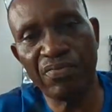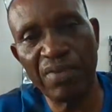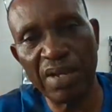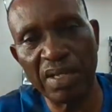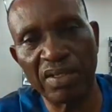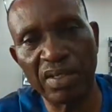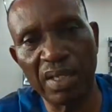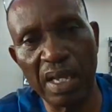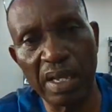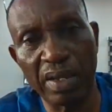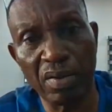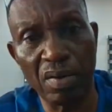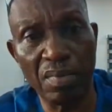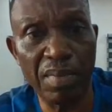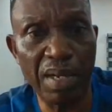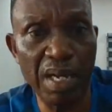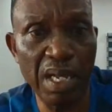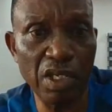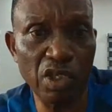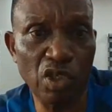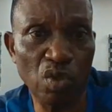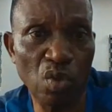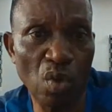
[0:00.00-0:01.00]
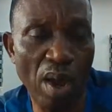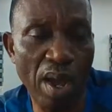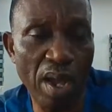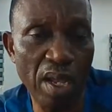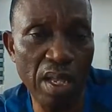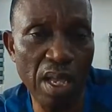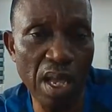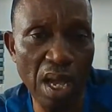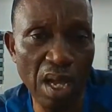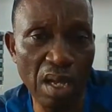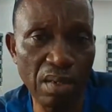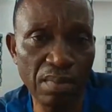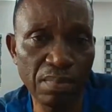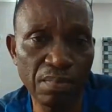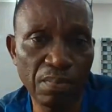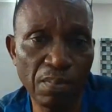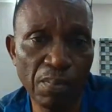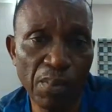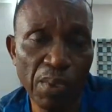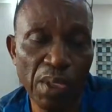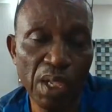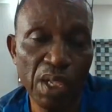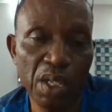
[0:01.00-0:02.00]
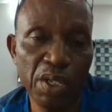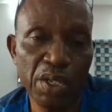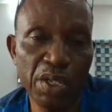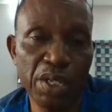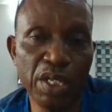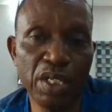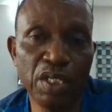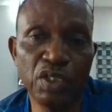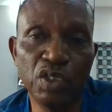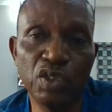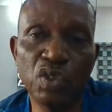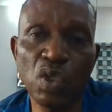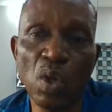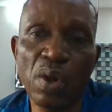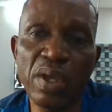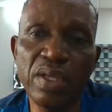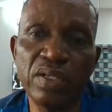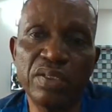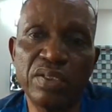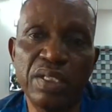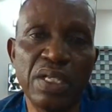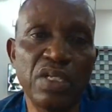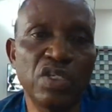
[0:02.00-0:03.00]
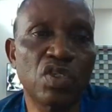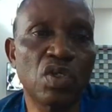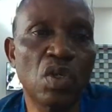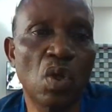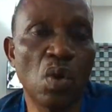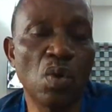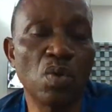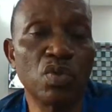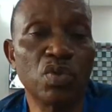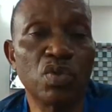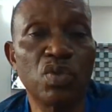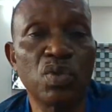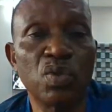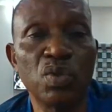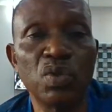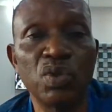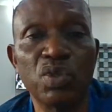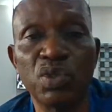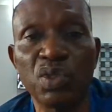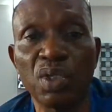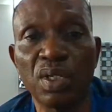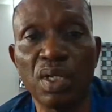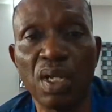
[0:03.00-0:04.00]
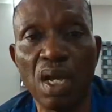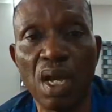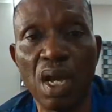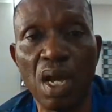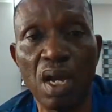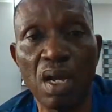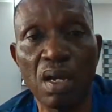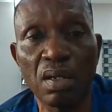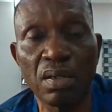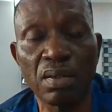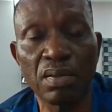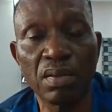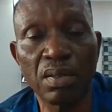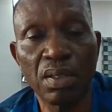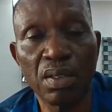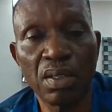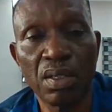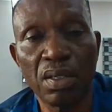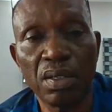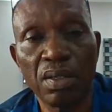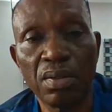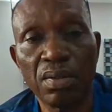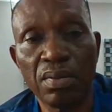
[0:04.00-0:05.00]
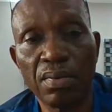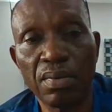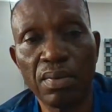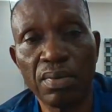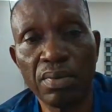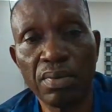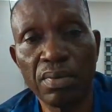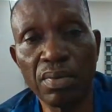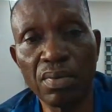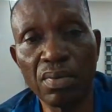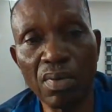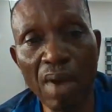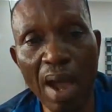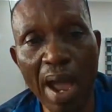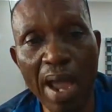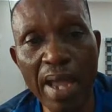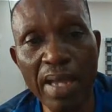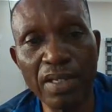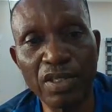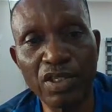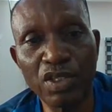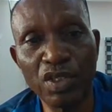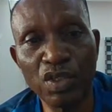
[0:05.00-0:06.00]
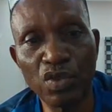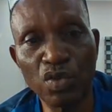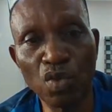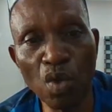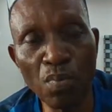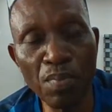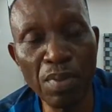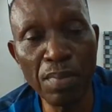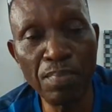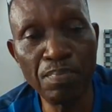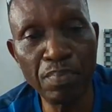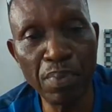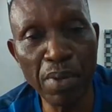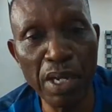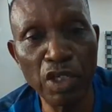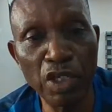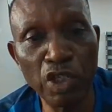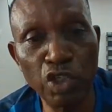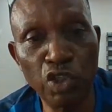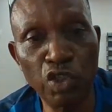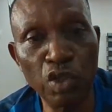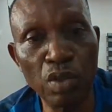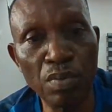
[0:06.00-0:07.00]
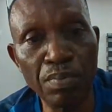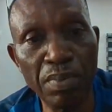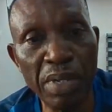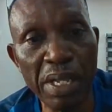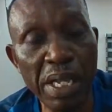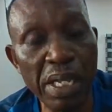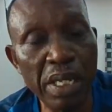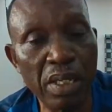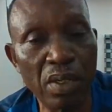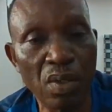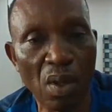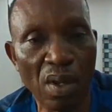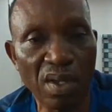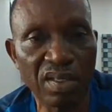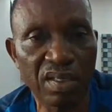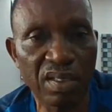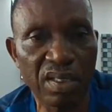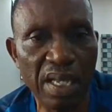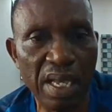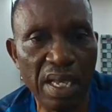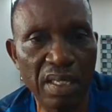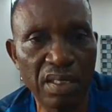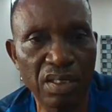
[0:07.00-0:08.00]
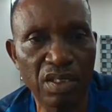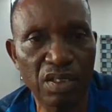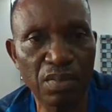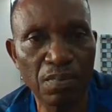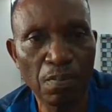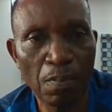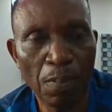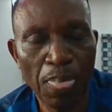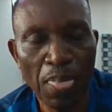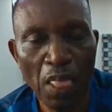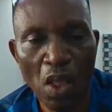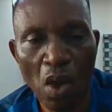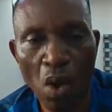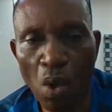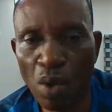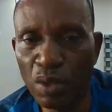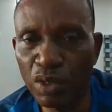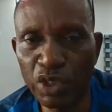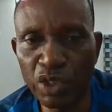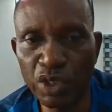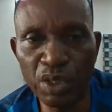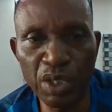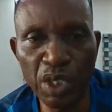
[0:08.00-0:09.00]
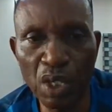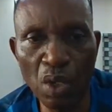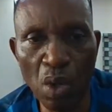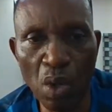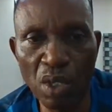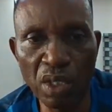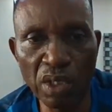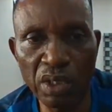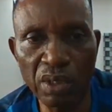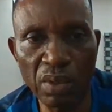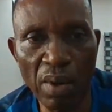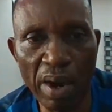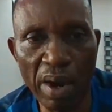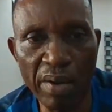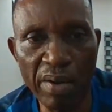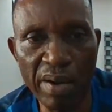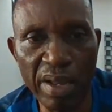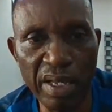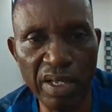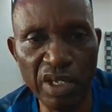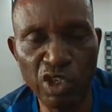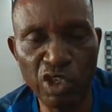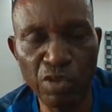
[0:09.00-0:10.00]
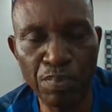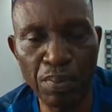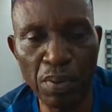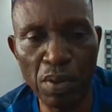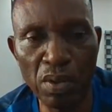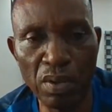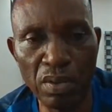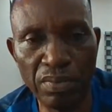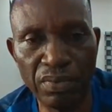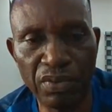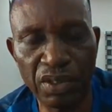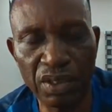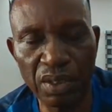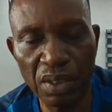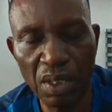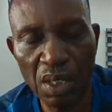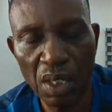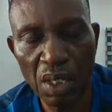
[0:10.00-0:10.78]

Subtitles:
facing a criminal trial enjoys this constitutional right to be presumed innocent until the contrary is proved.